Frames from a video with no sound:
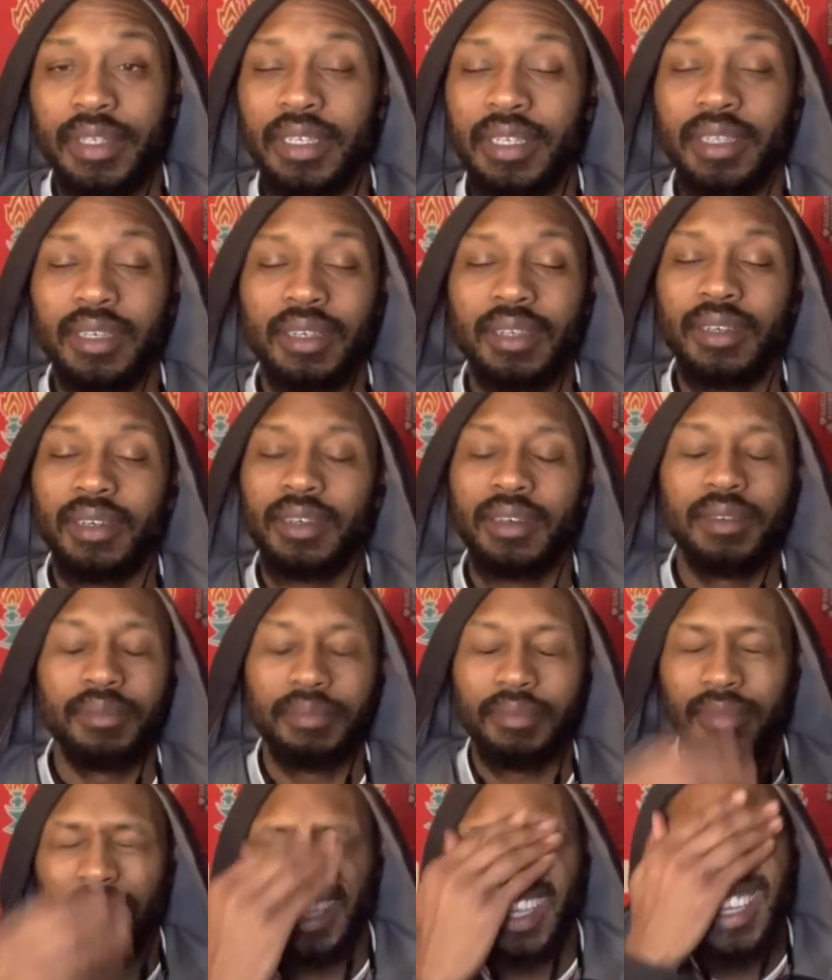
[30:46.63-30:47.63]
Oh
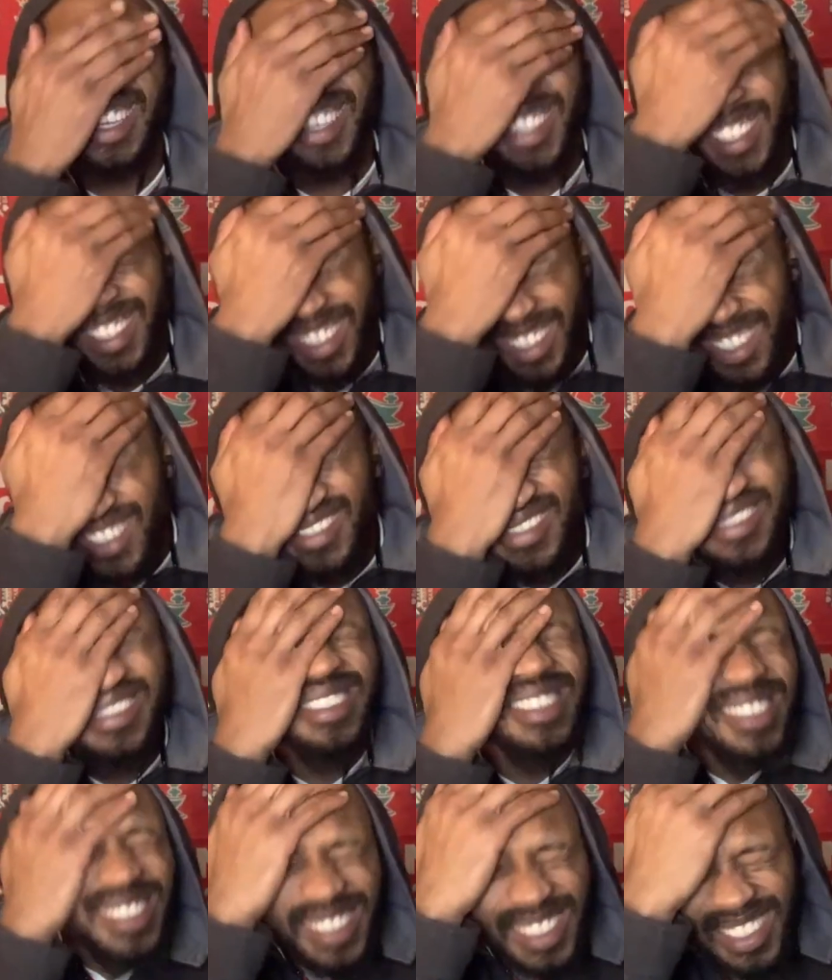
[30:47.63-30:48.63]
man,
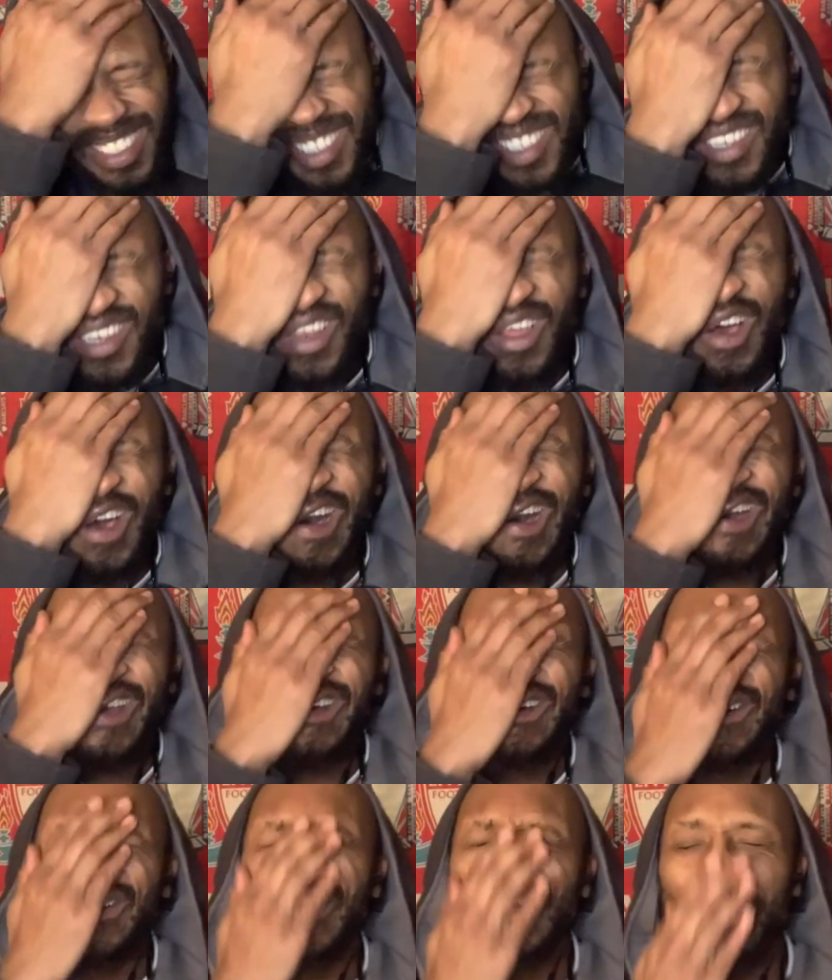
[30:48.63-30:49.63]
this is long.